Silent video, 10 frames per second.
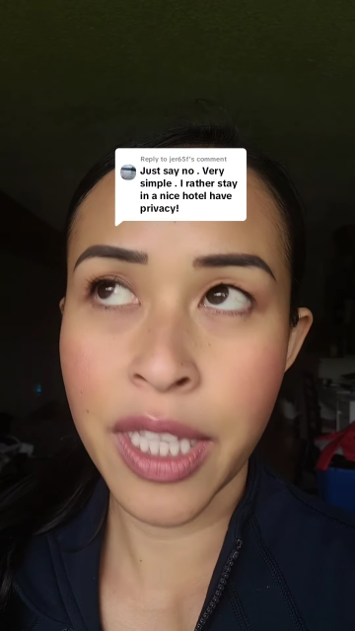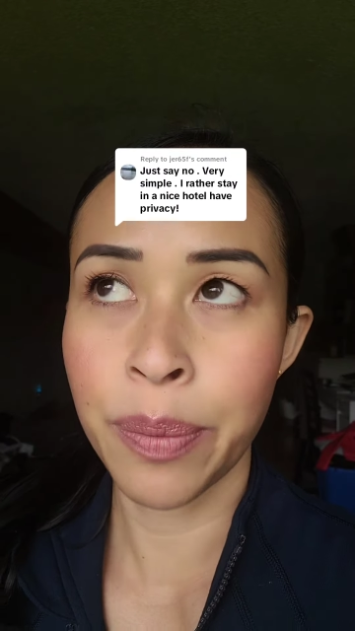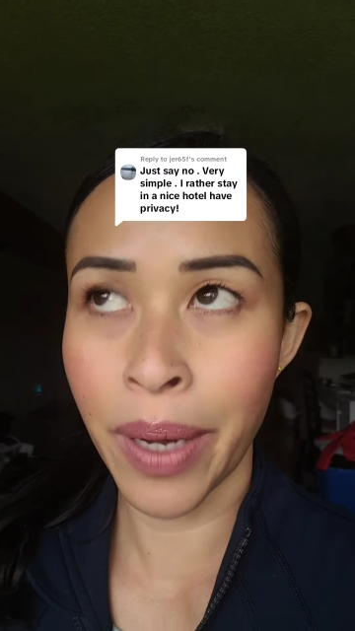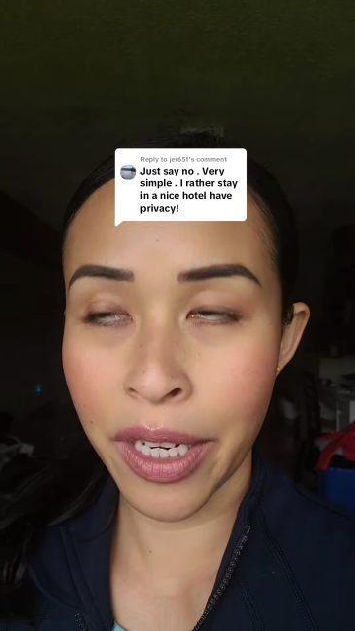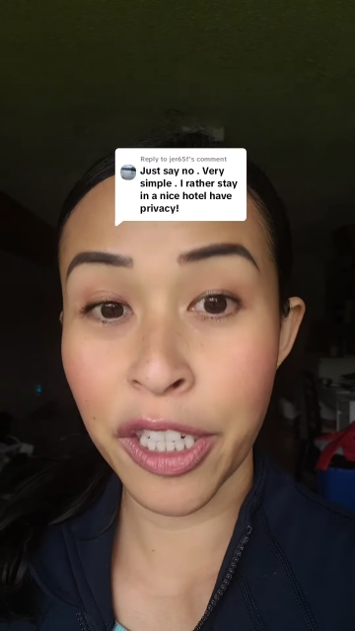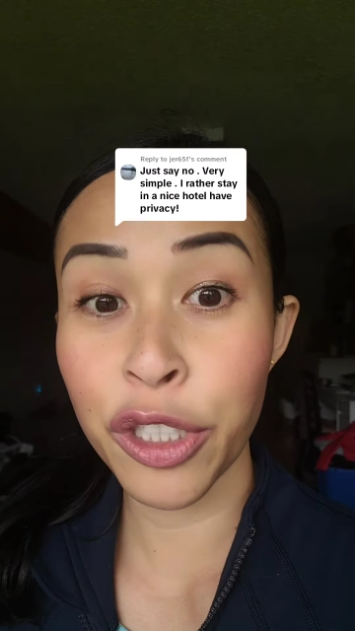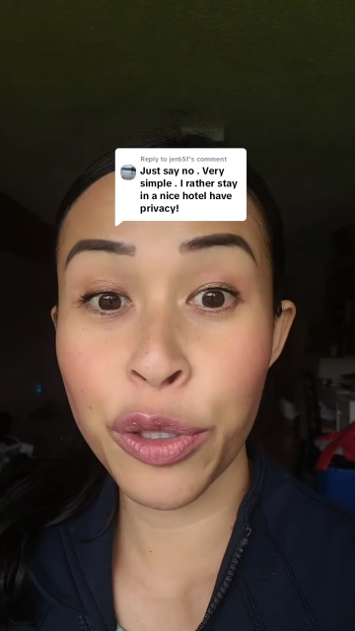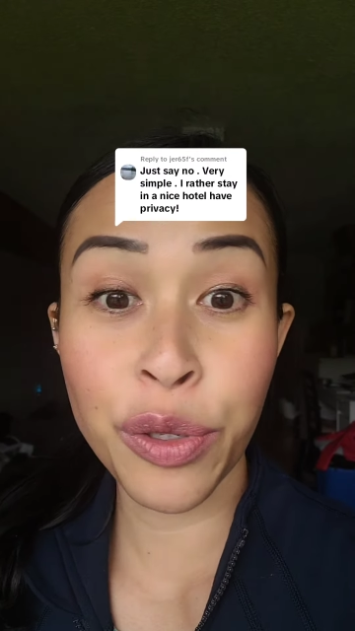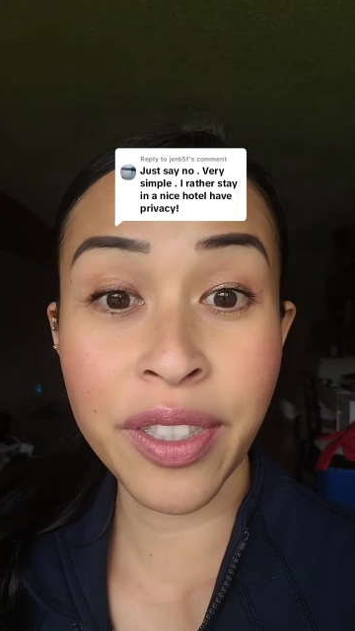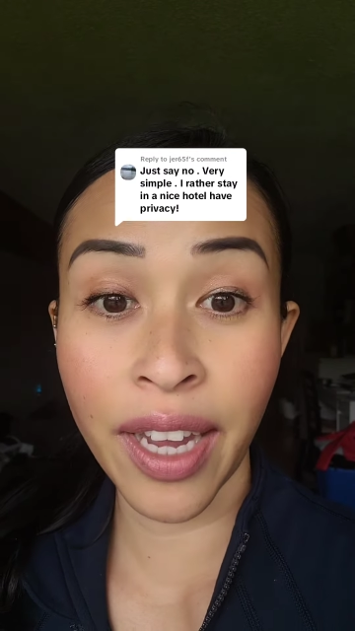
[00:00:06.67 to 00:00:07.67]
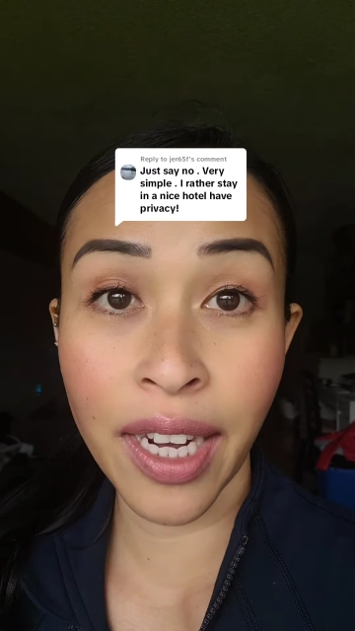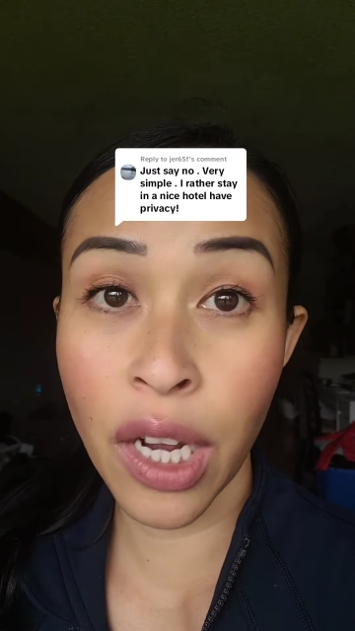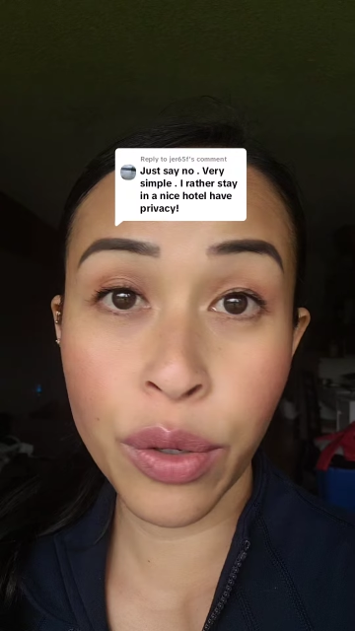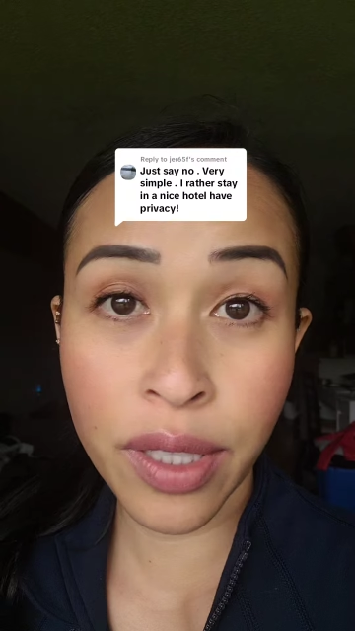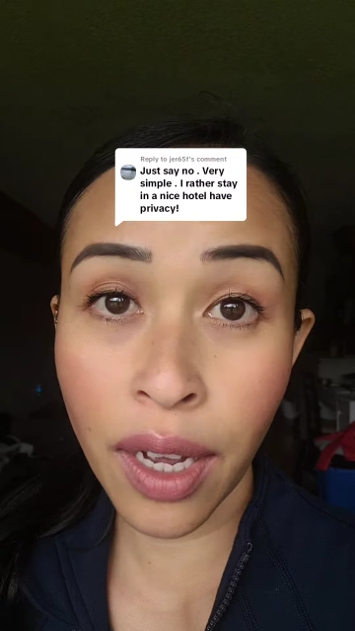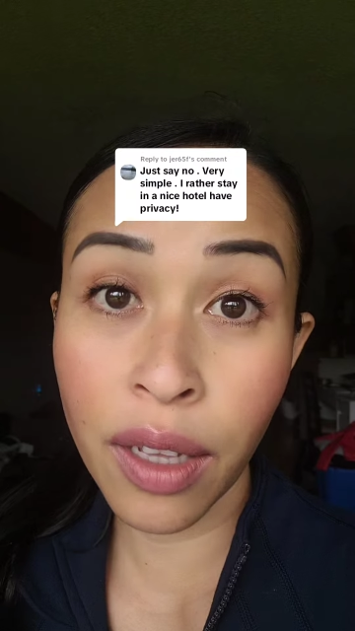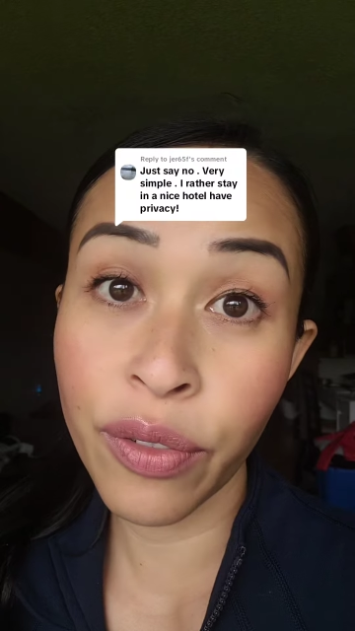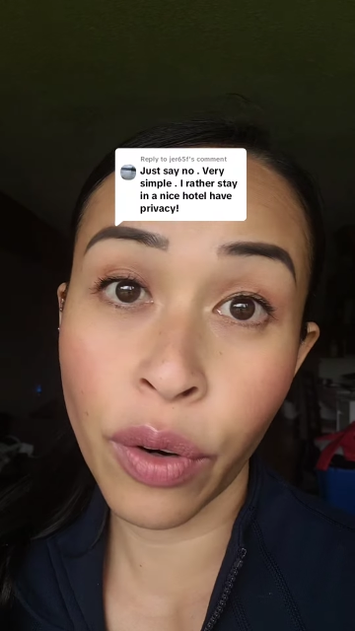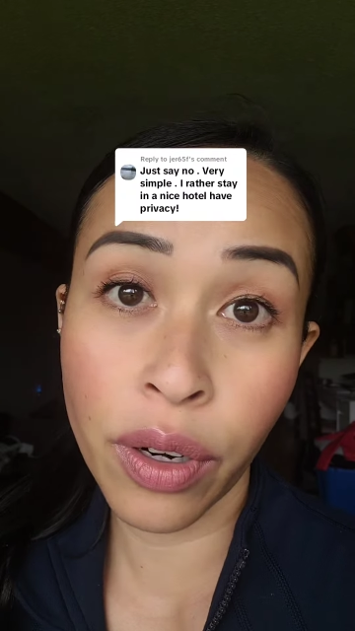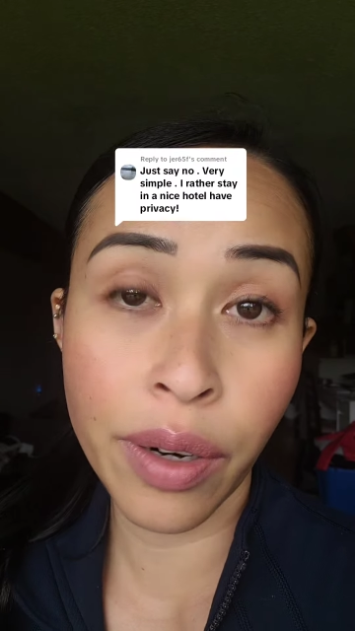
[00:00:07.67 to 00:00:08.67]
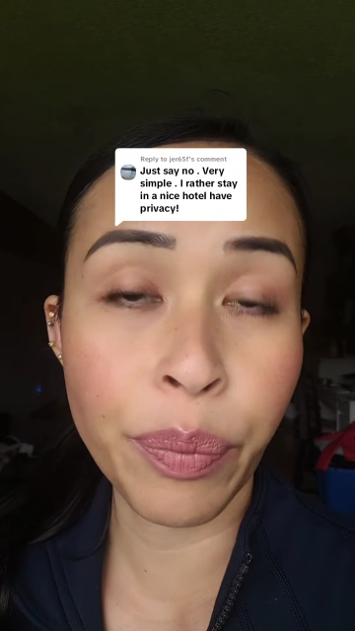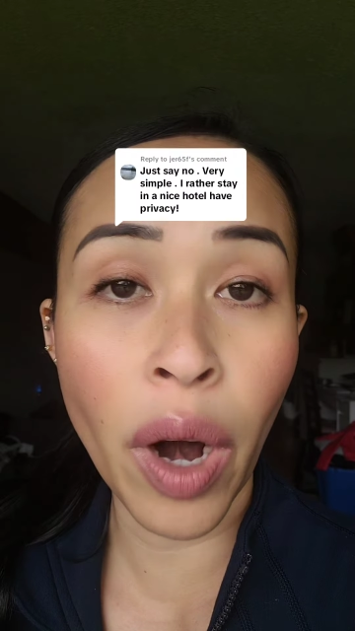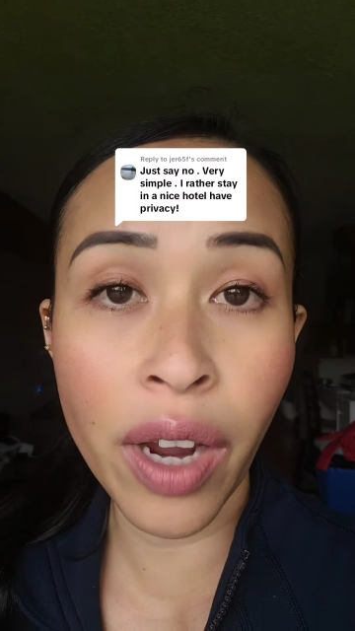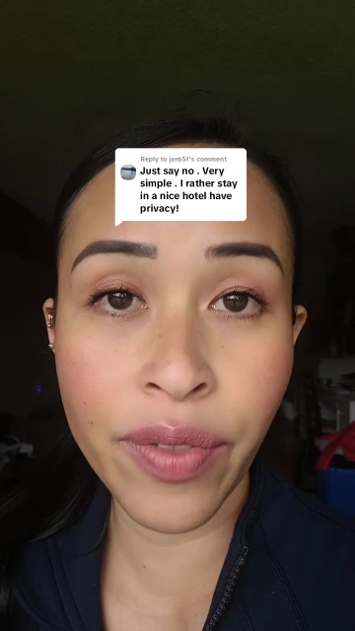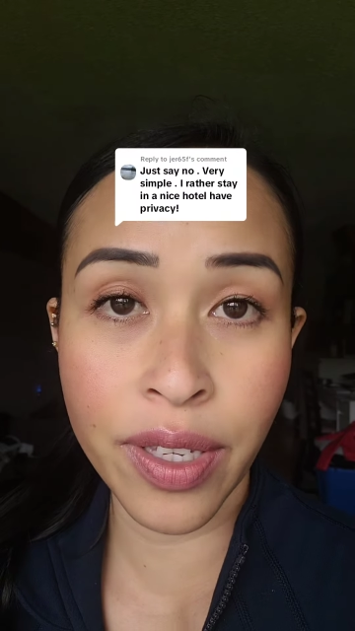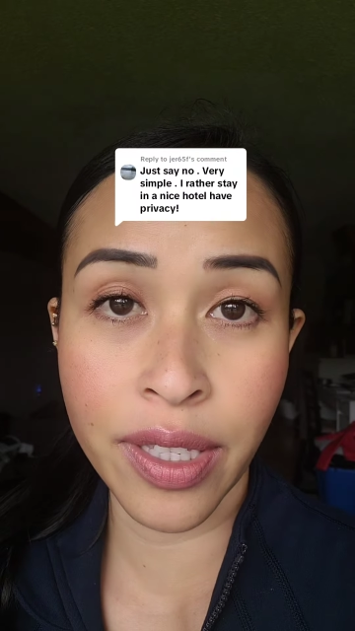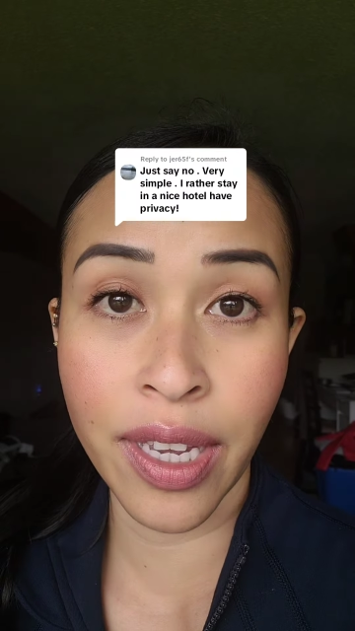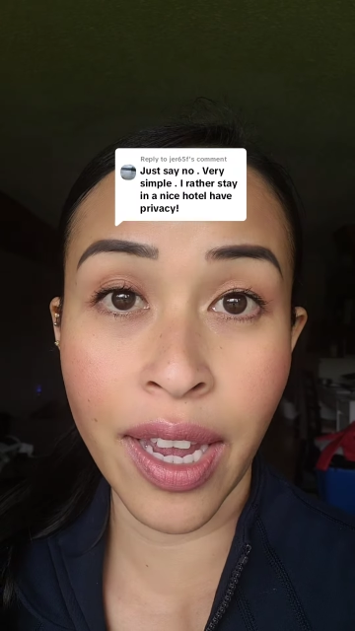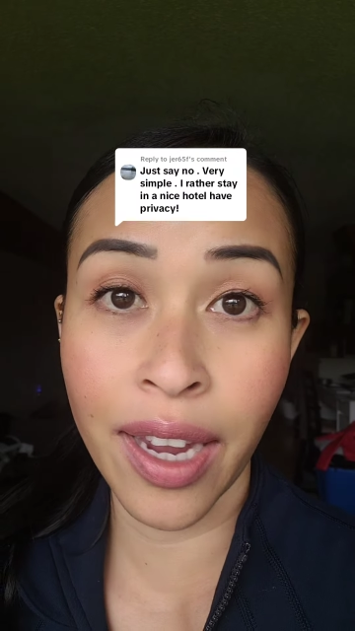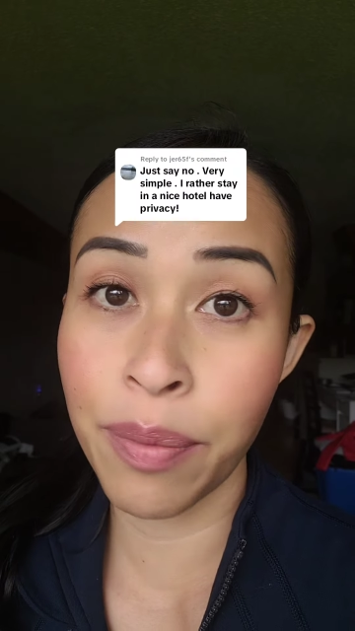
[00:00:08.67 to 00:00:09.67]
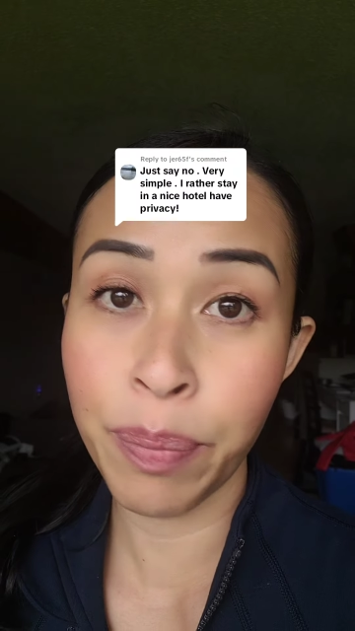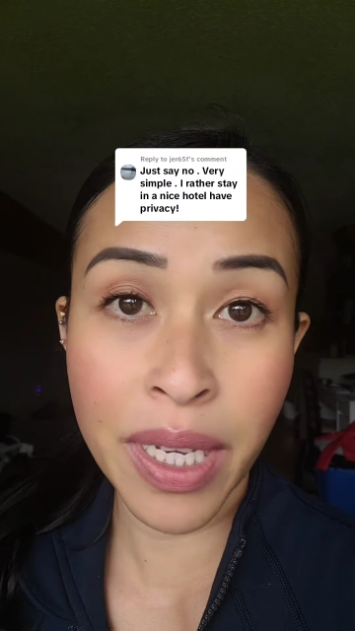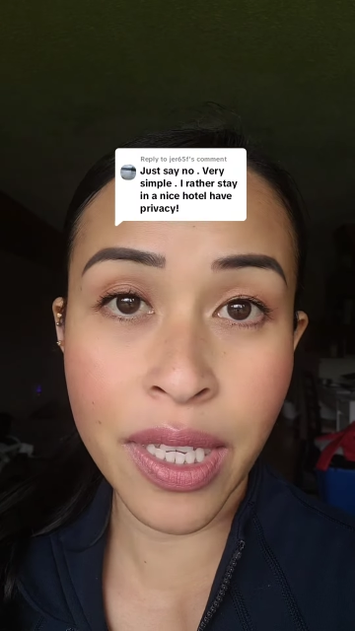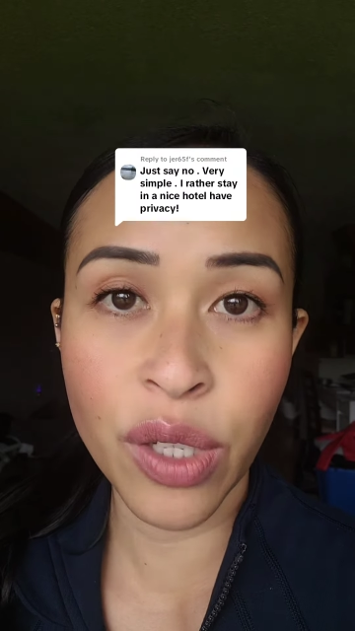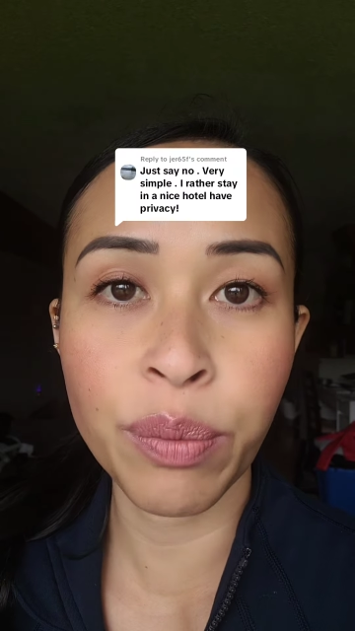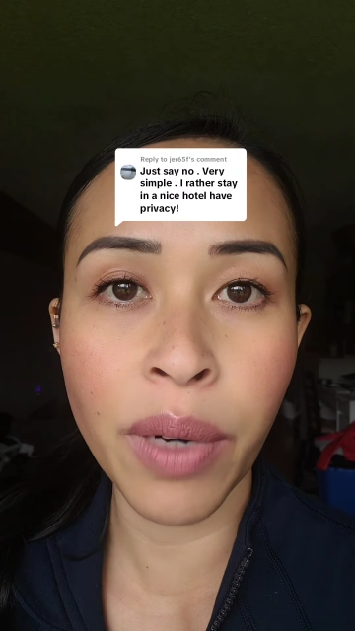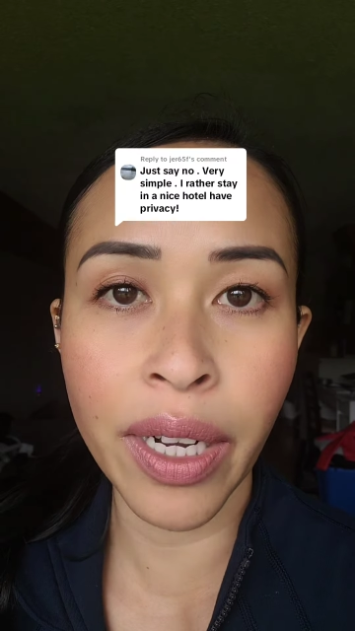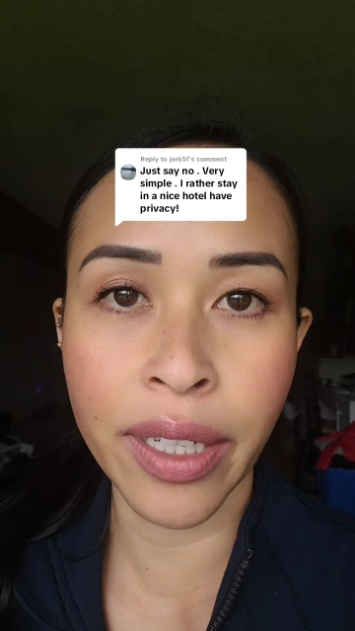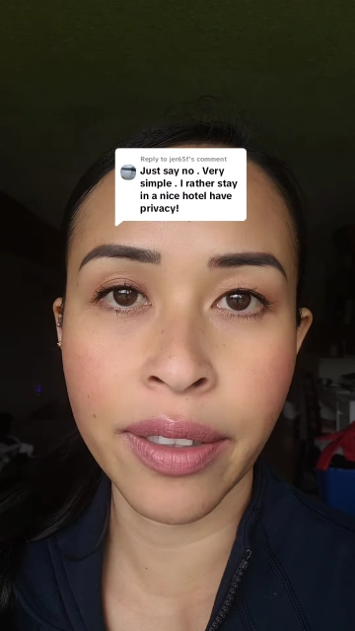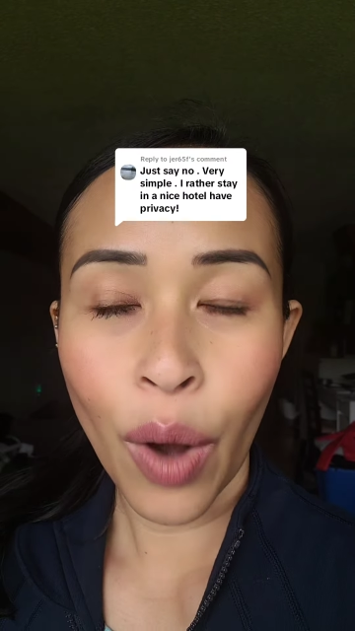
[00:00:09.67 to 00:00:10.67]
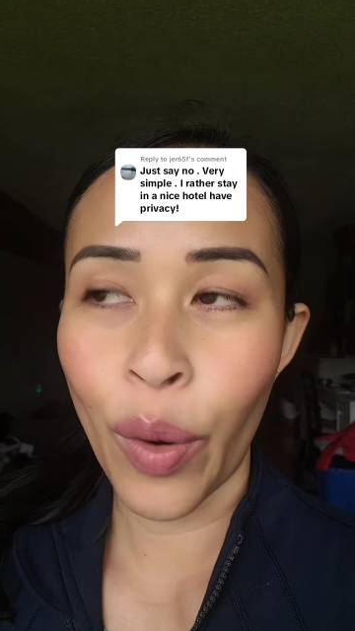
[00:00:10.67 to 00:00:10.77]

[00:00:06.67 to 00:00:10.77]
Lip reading: it's better to stay in a hotel for privacy and peace of mind.